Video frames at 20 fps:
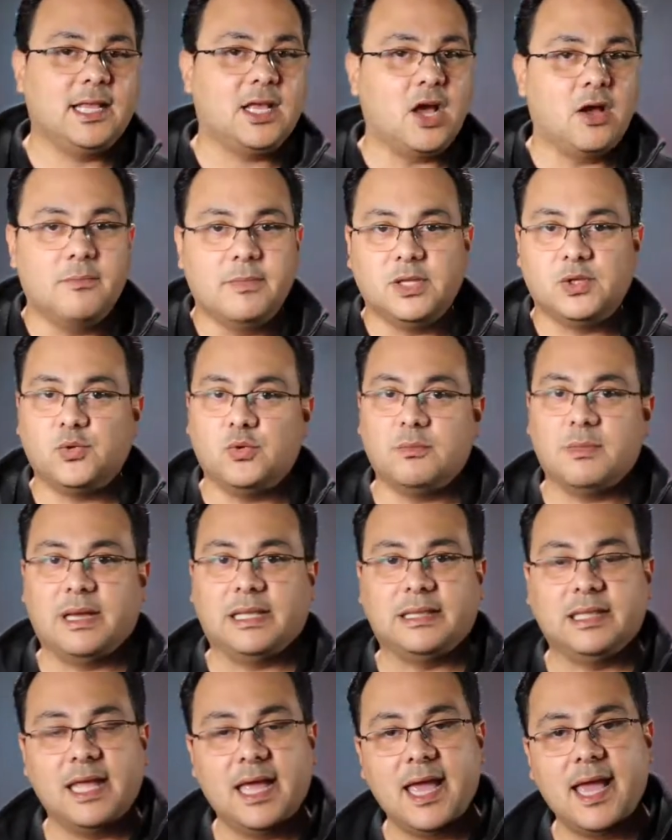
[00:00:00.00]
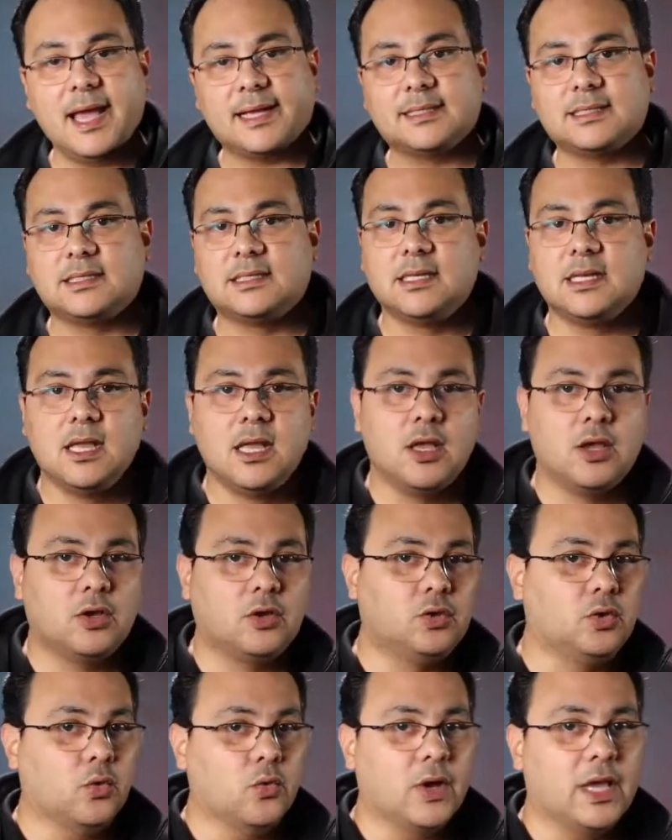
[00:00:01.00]
come between my legs,
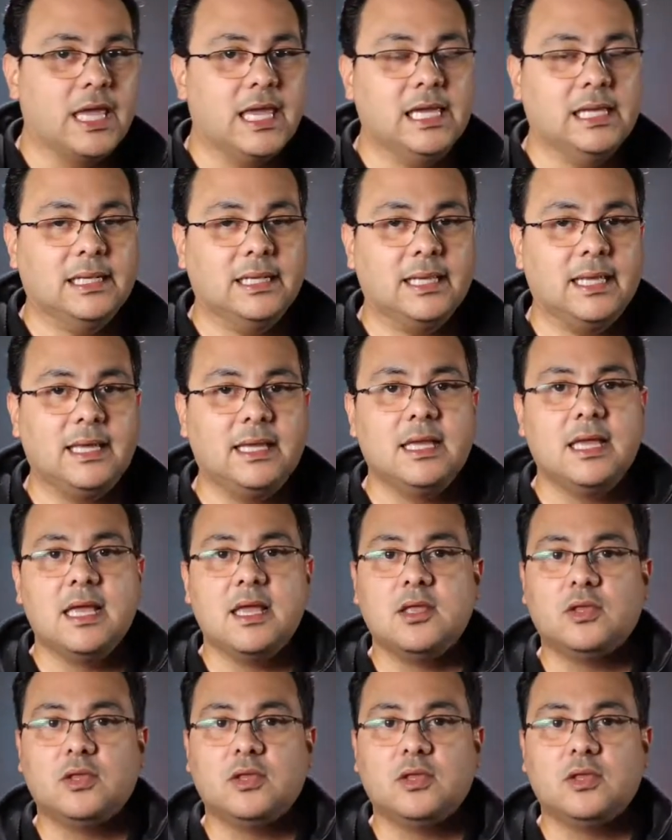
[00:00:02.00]
do healing,